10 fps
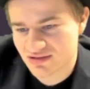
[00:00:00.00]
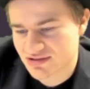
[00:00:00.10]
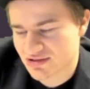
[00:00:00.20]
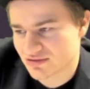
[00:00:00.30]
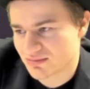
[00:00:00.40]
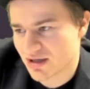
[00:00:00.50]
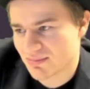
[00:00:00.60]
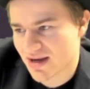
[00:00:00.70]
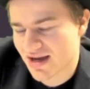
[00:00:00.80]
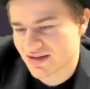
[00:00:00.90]
So my
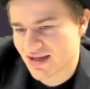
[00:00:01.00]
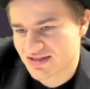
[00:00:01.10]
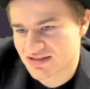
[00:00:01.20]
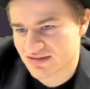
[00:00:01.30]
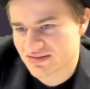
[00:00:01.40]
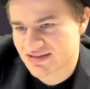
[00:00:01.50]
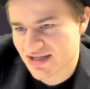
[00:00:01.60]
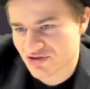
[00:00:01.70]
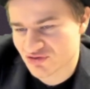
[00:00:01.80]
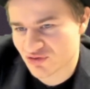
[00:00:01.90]
bad. He actually
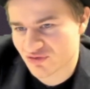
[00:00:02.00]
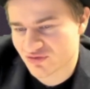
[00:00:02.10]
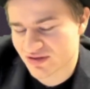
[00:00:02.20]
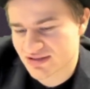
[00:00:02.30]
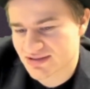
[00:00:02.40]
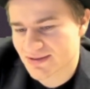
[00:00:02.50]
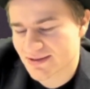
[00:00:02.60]
decided to go for this.